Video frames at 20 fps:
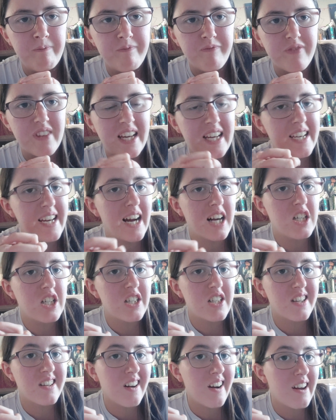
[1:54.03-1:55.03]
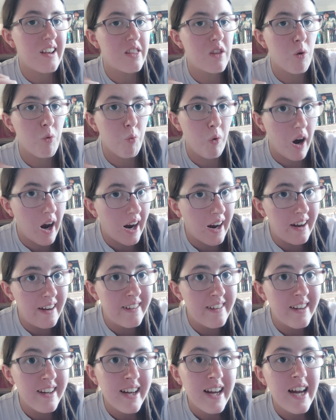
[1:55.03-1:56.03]
he actually started the
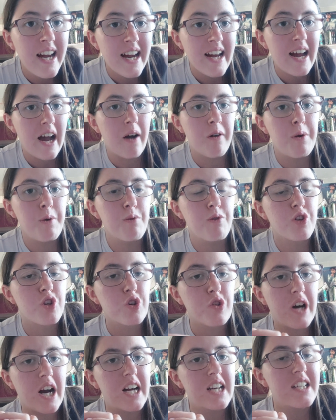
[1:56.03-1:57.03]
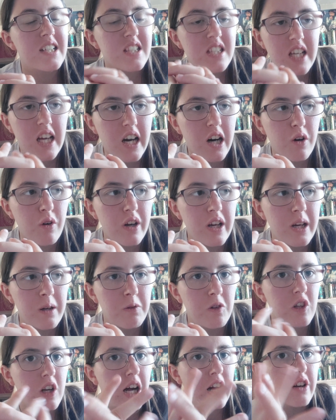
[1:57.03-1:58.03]
ride and we was trying to tell him
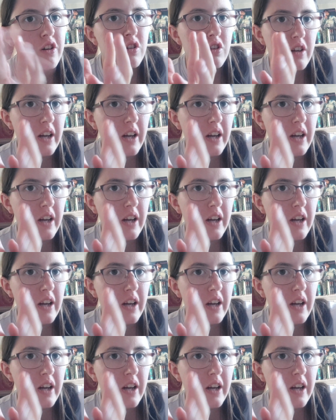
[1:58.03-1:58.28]
to like,